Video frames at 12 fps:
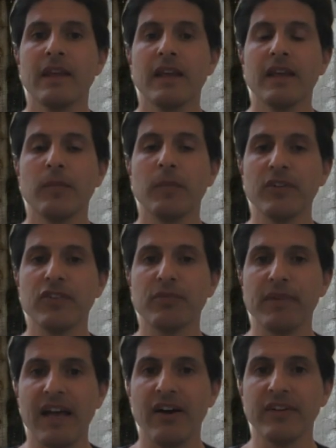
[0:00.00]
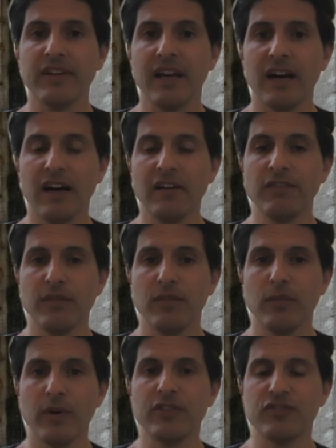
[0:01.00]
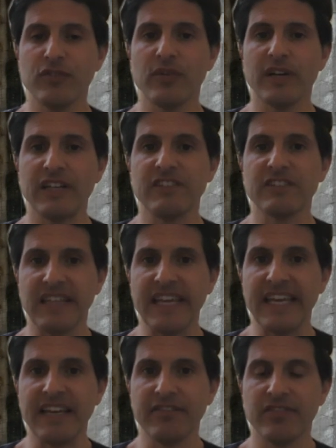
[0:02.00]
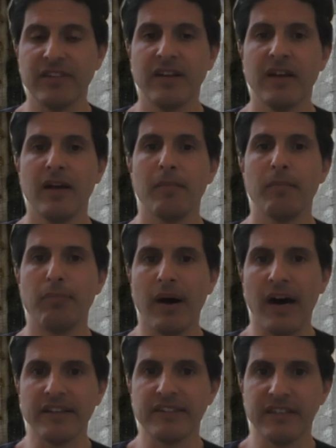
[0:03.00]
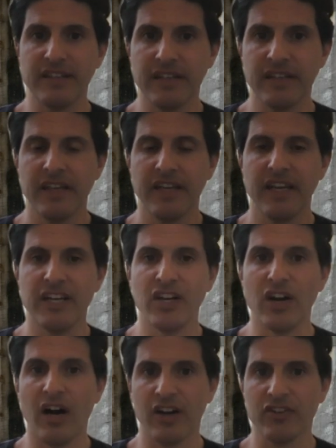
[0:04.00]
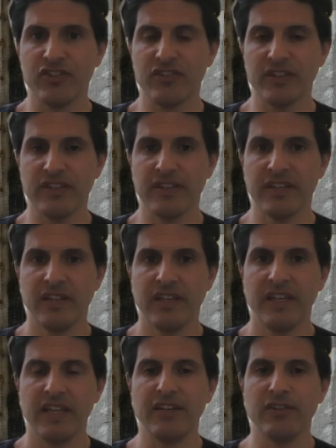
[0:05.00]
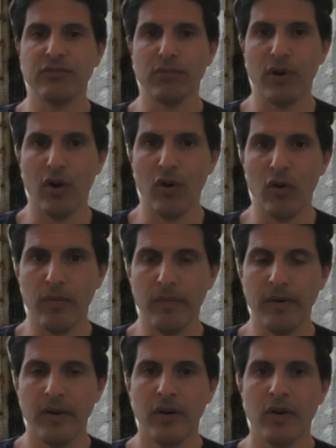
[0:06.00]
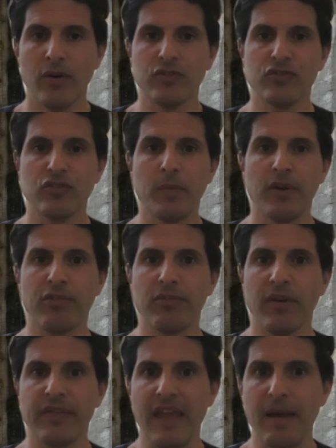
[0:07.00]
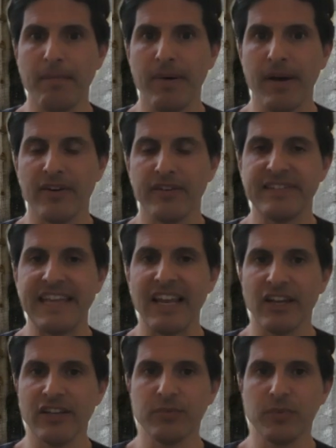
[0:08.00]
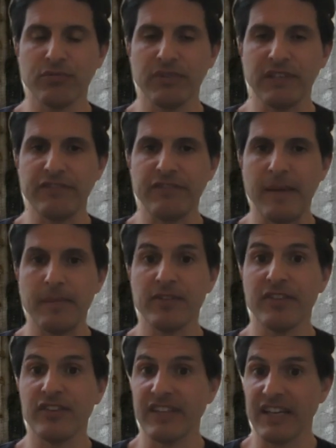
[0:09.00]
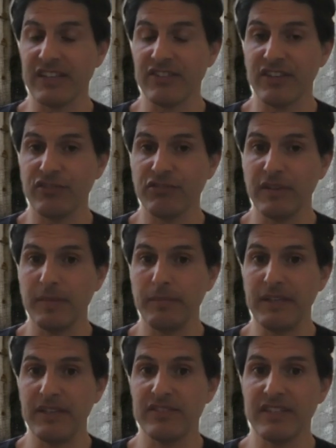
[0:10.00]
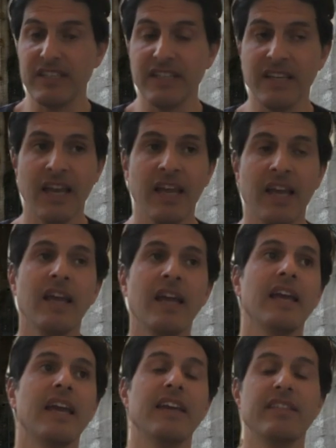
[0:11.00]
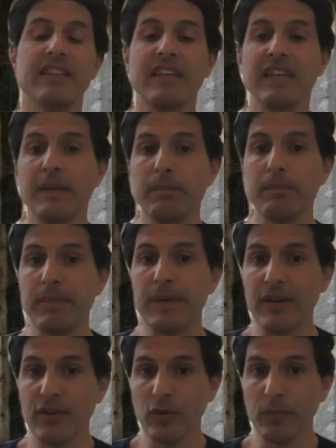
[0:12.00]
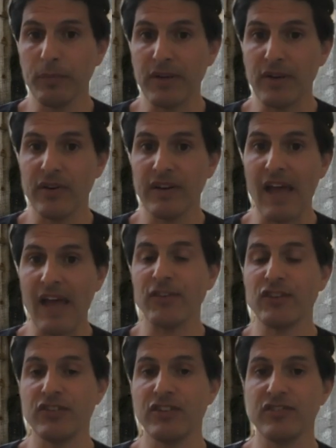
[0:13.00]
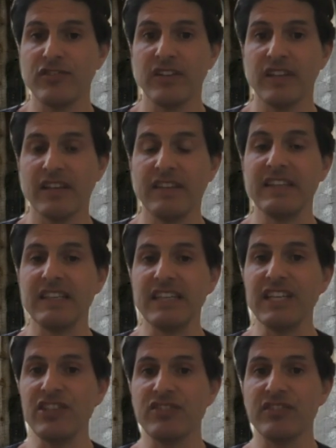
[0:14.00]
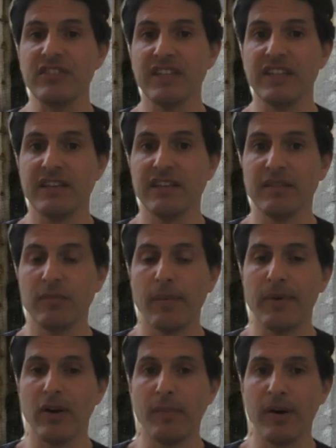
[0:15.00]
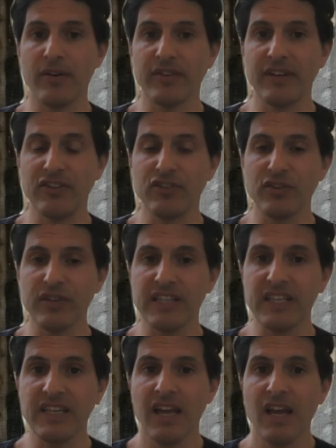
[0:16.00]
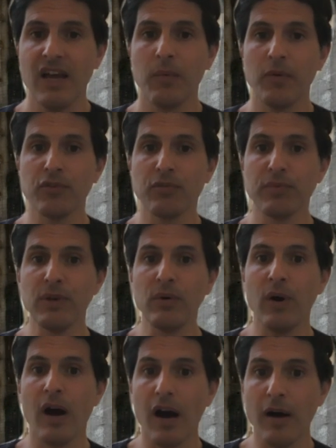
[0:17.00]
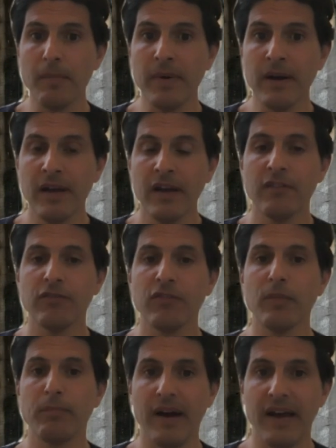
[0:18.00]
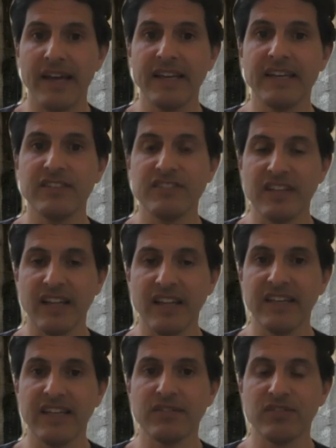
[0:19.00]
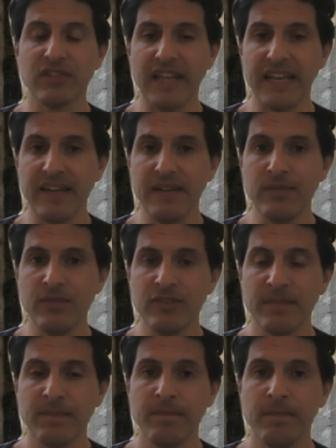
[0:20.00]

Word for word: And what's the reality of once you're a slave, bought in an auction, in Rome or somewhere throughout the empire? Delos was really famous in the 2nd century BC. In the imperial period, Ephesus in the east, in what we call modern day Turkey, was a real hub for buying and selling of slaves,